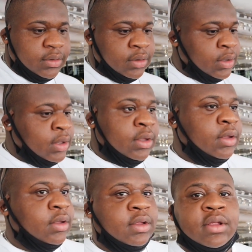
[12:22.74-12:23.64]

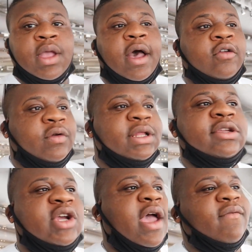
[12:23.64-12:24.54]
I would really
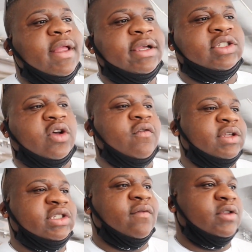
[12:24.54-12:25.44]
drive this over the
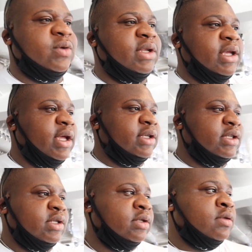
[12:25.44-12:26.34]
720S.
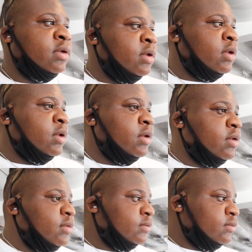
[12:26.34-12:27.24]

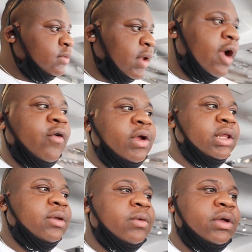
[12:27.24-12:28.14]
I
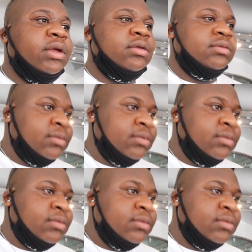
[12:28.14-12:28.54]
really would.